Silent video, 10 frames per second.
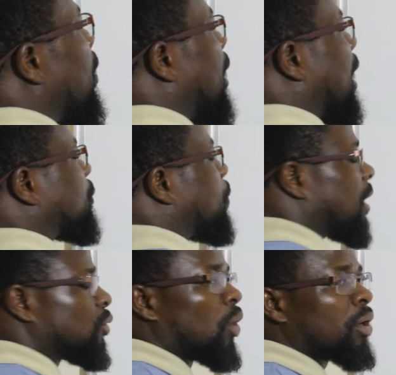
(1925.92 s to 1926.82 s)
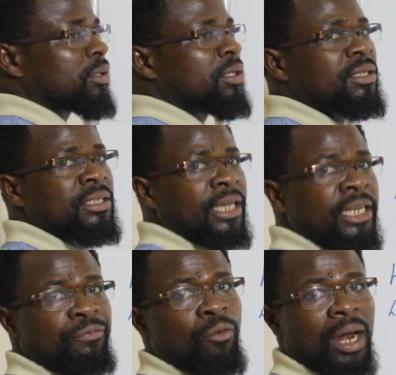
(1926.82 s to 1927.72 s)
exponent what?
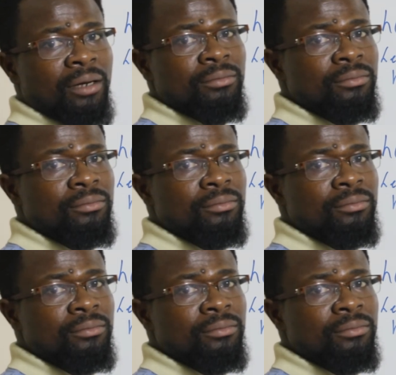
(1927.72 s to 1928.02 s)
Negative 1.